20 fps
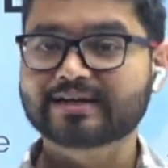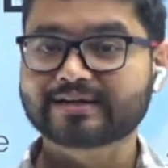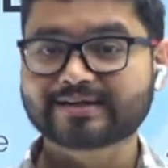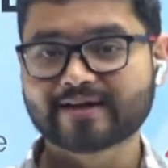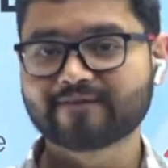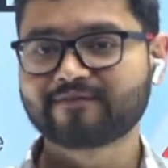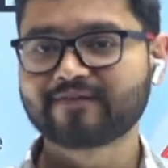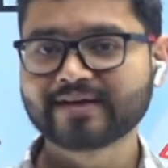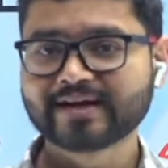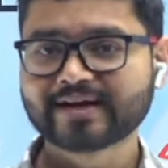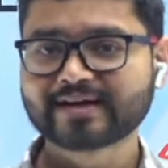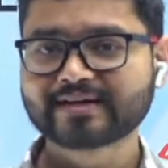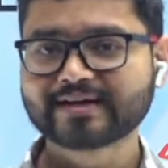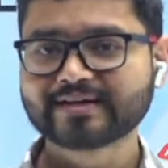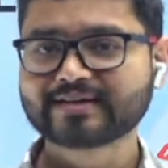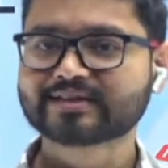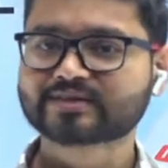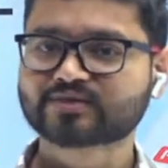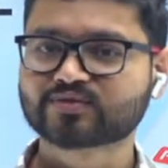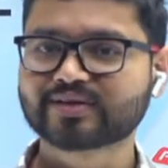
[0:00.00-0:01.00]

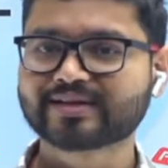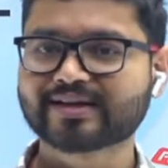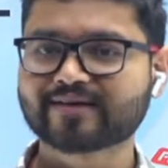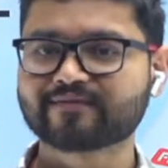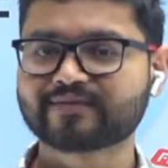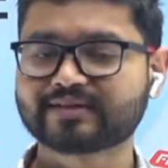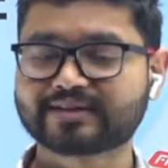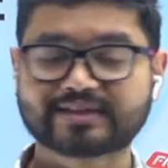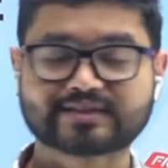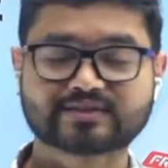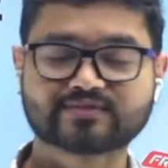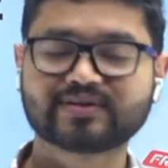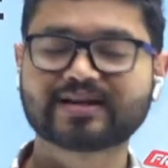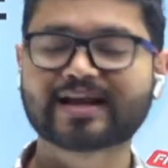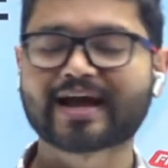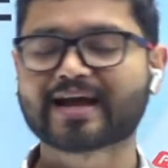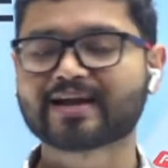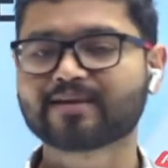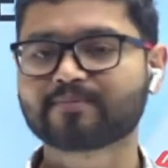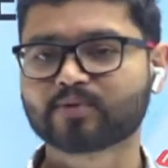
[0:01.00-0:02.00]
definitely this will def- this
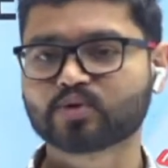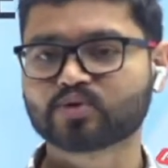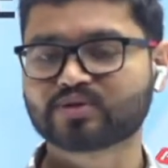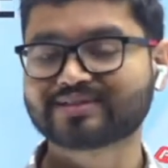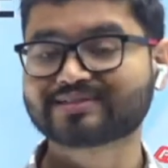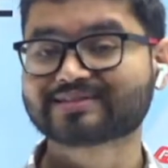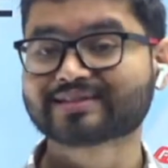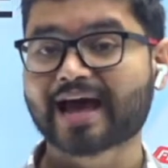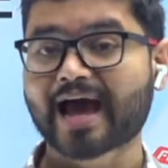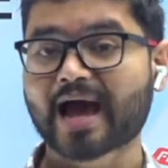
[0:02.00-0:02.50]
will help you this